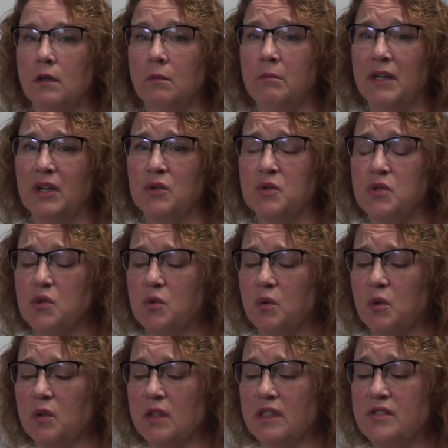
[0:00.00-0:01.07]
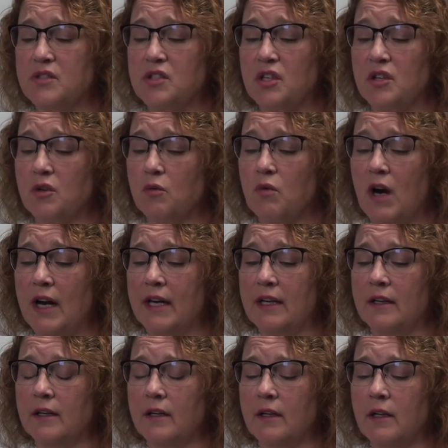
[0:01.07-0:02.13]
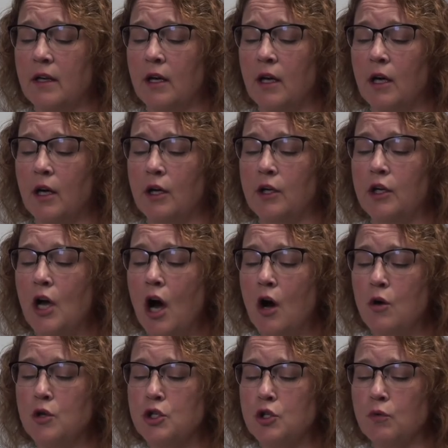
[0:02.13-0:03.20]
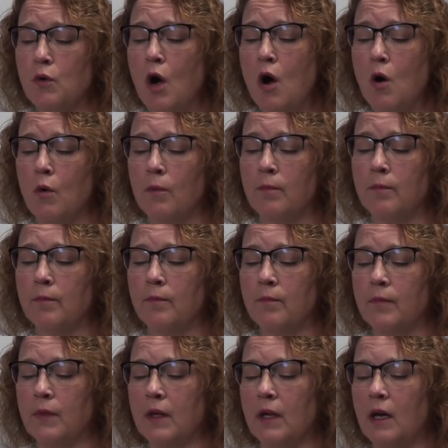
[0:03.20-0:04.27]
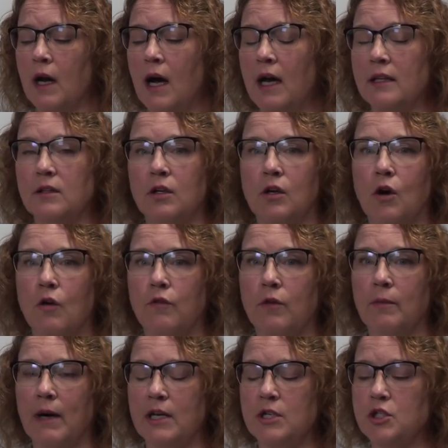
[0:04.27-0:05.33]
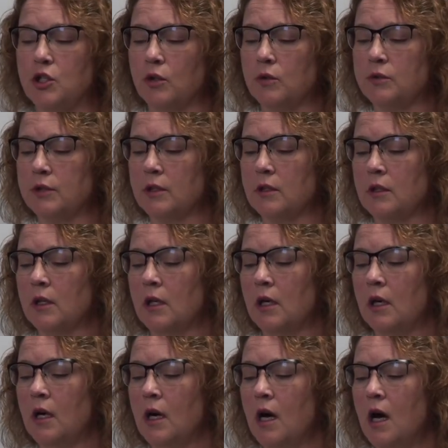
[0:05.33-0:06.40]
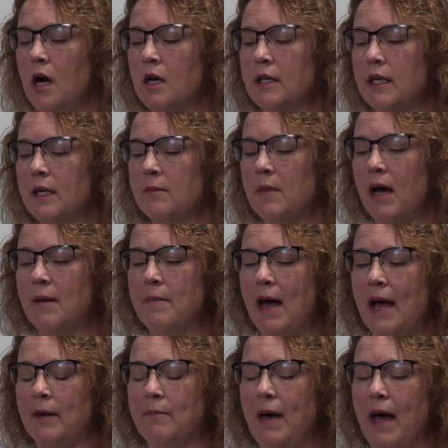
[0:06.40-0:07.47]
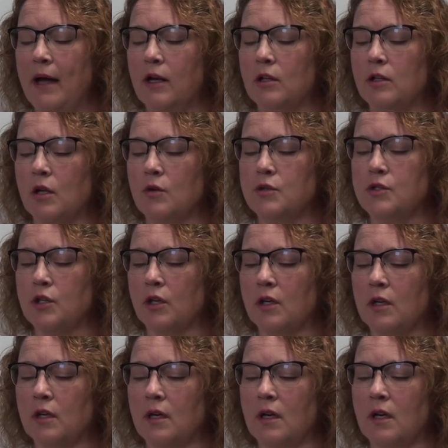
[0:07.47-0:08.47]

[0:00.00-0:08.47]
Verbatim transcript: Middle school is to the right. Yo, Jerome! I look over my shoulder, hugging my backpack closer.